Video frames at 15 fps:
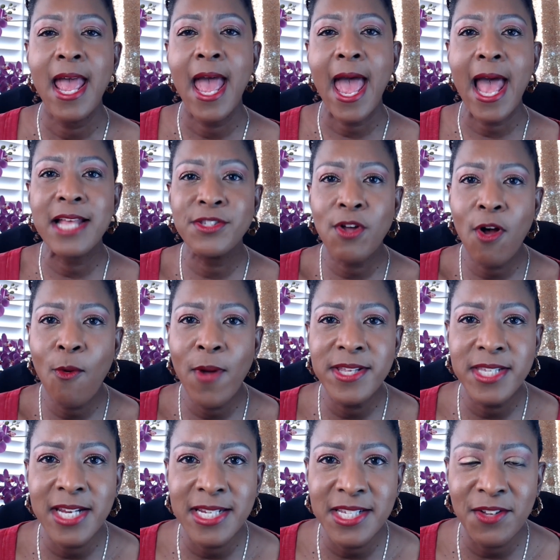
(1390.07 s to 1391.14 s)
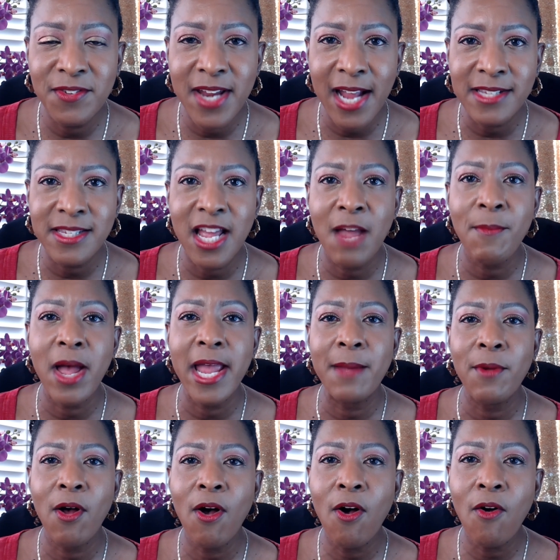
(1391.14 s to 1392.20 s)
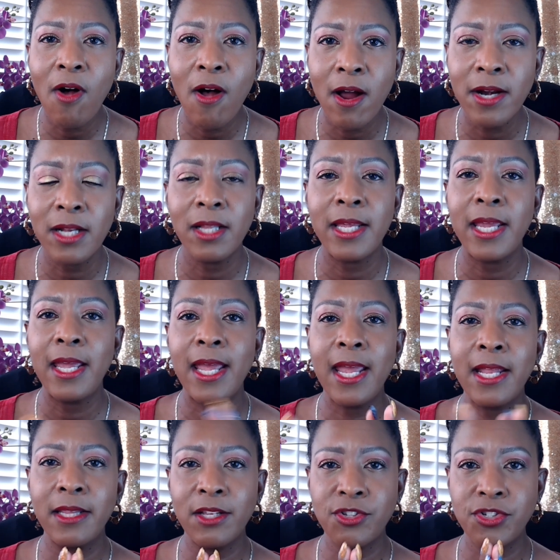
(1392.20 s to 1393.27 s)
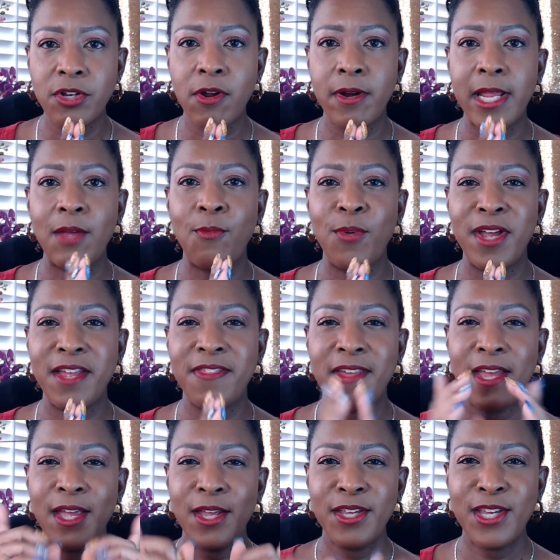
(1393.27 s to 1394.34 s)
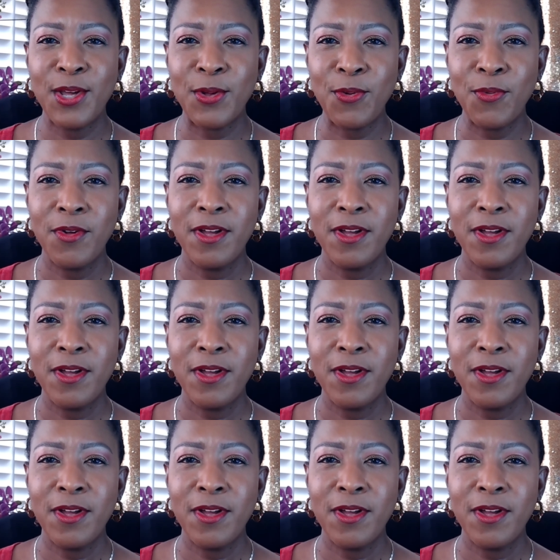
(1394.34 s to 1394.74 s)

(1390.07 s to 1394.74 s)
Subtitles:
As always, and until next time, I am wholeheartedly in this journey with you.